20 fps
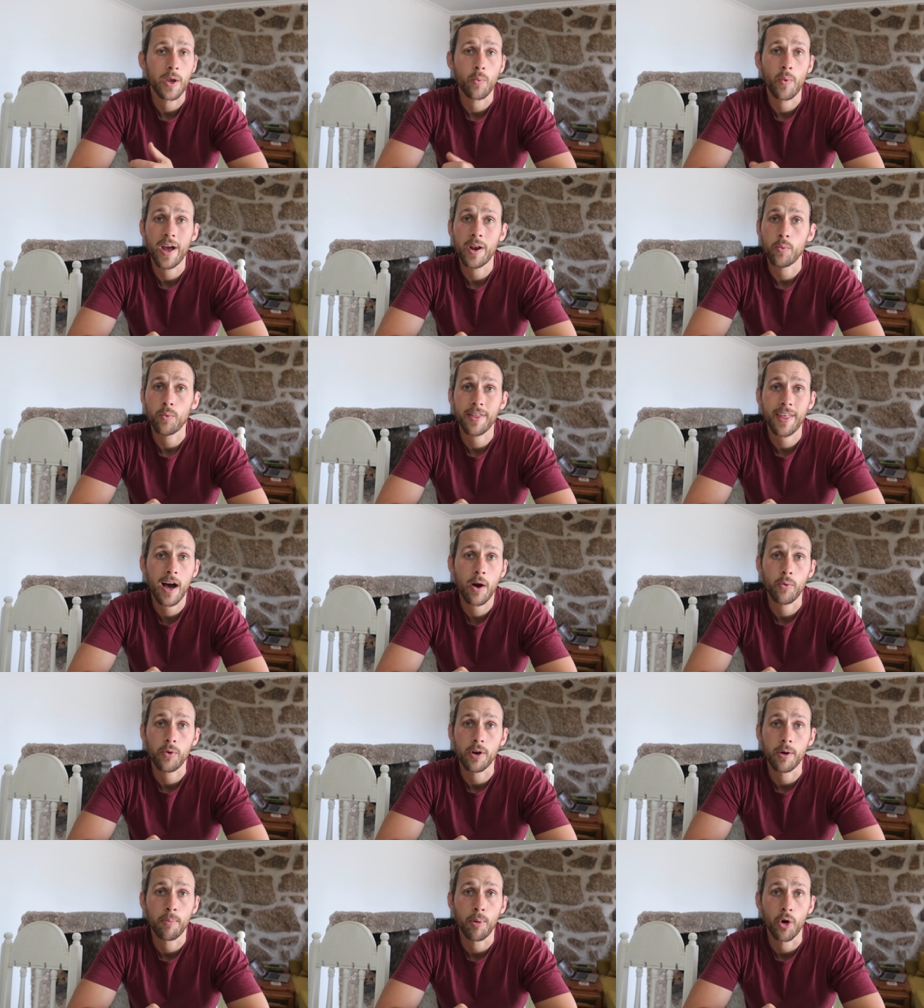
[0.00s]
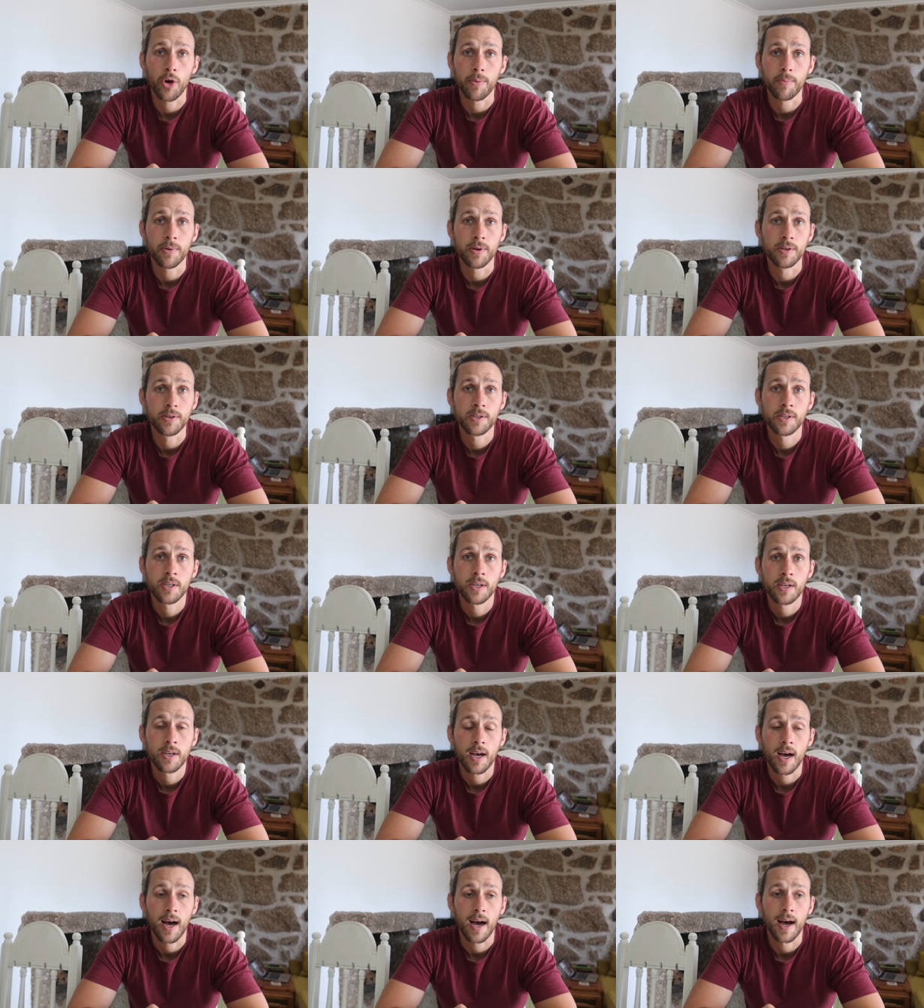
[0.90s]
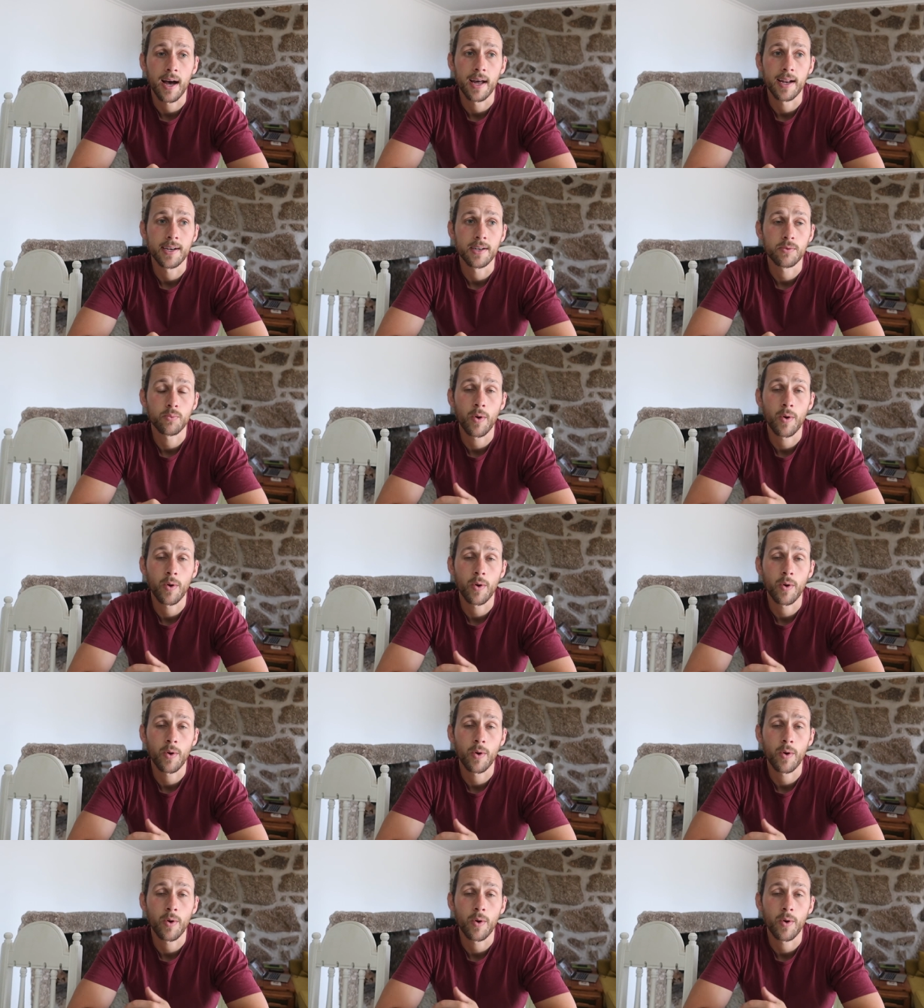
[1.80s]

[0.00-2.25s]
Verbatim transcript: went without an appointment and